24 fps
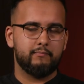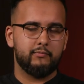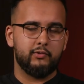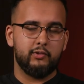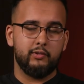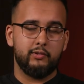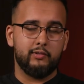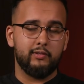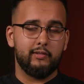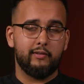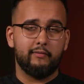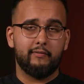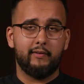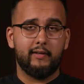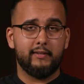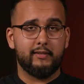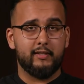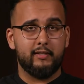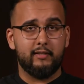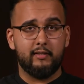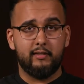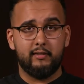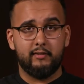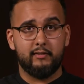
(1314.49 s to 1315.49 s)
due to the fact
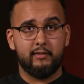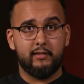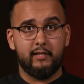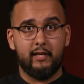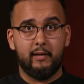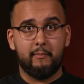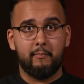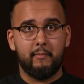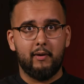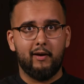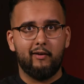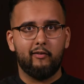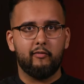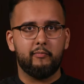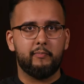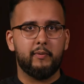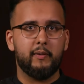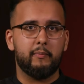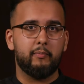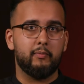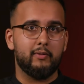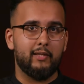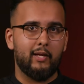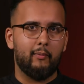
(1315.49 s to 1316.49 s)
that the amount of
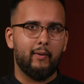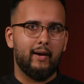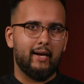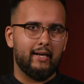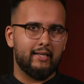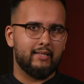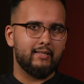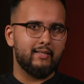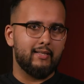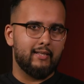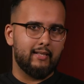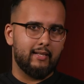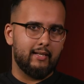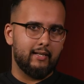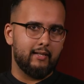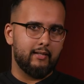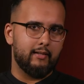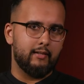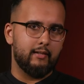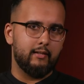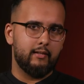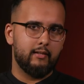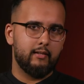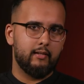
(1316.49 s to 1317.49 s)
people that were actually
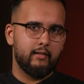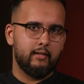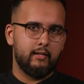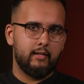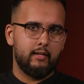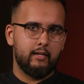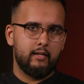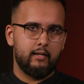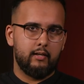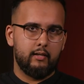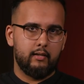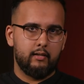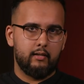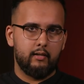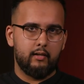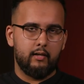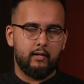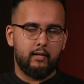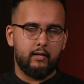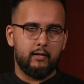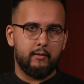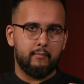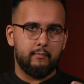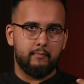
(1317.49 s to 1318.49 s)
in
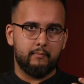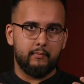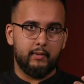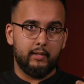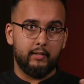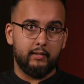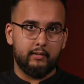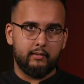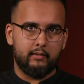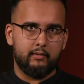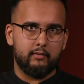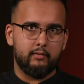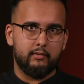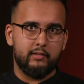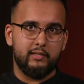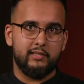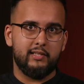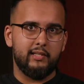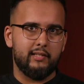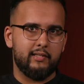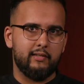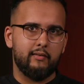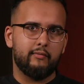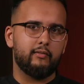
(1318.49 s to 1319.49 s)
um, in the
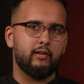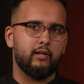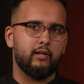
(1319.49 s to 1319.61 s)
city of